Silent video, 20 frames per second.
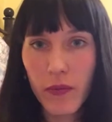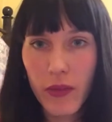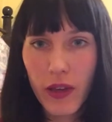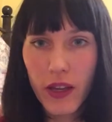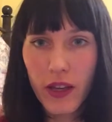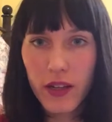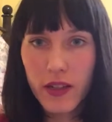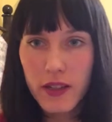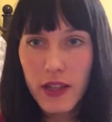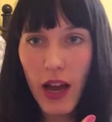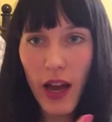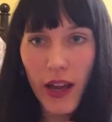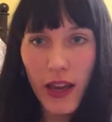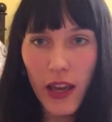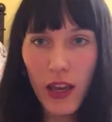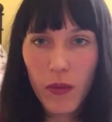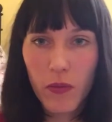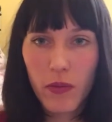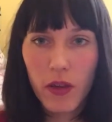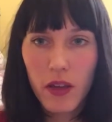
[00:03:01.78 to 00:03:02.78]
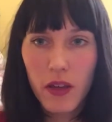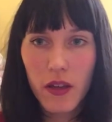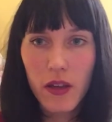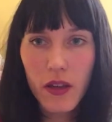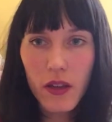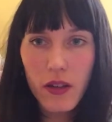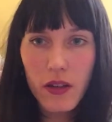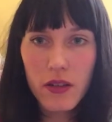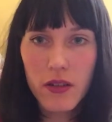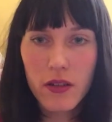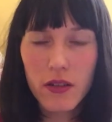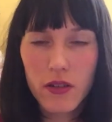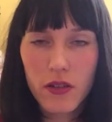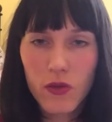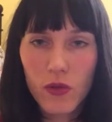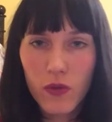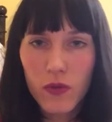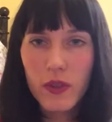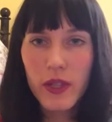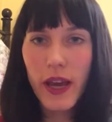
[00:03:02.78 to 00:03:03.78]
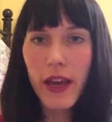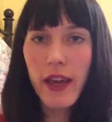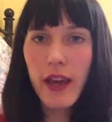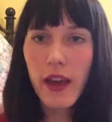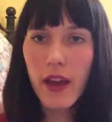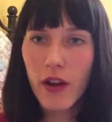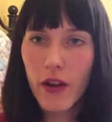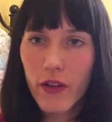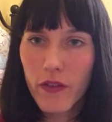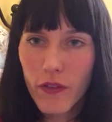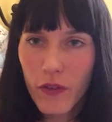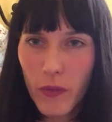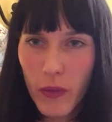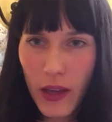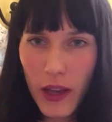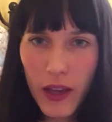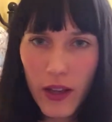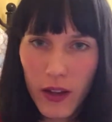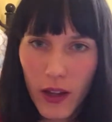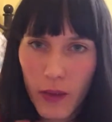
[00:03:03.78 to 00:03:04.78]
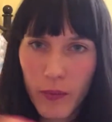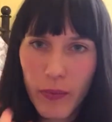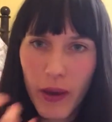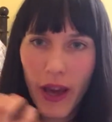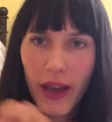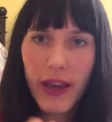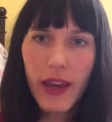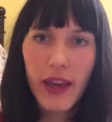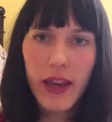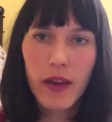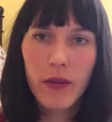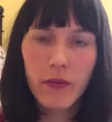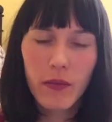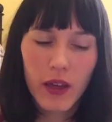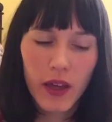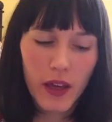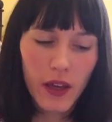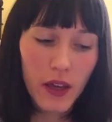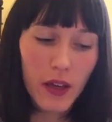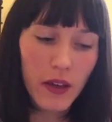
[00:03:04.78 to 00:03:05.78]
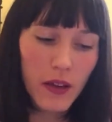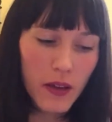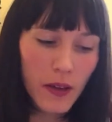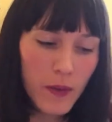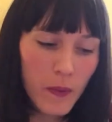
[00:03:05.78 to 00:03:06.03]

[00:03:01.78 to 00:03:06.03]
at me and attacking me and sort of taking over me and like pecking at me.